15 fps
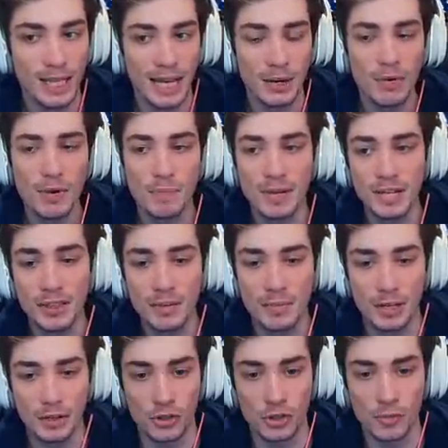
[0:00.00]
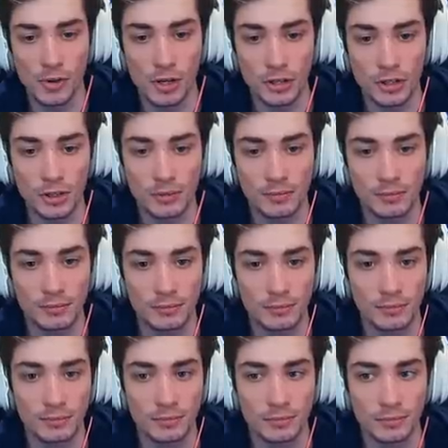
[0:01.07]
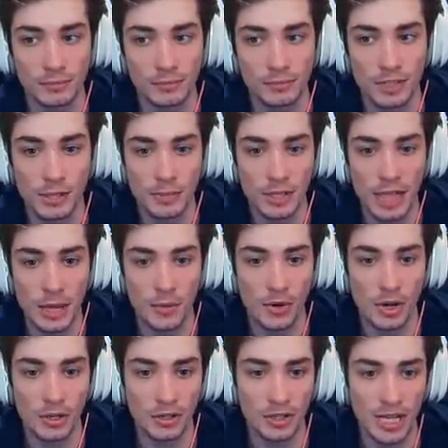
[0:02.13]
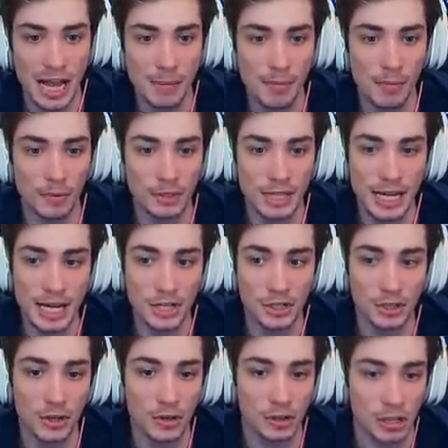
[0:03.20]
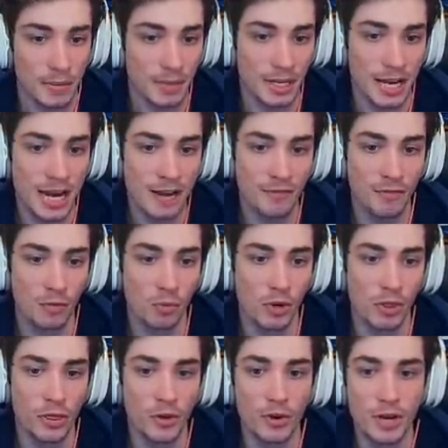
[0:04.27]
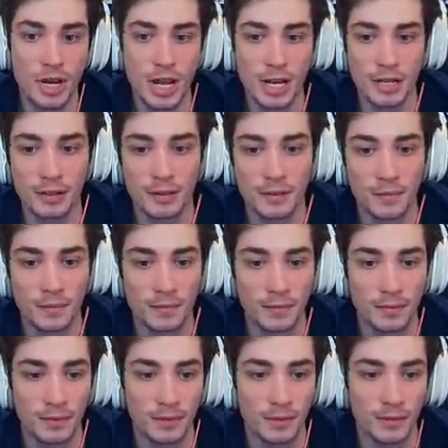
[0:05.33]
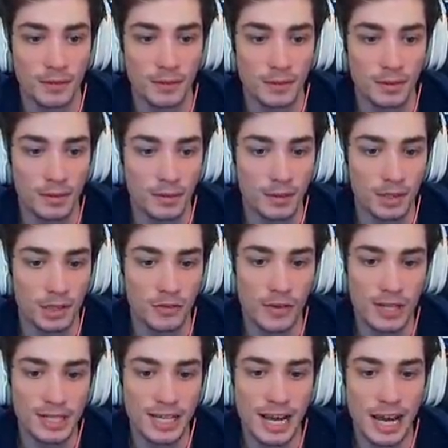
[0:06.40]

how do we beat them by so much? Seems like they were unstoppable. D'Angelo Clement, 8 for 138. Davante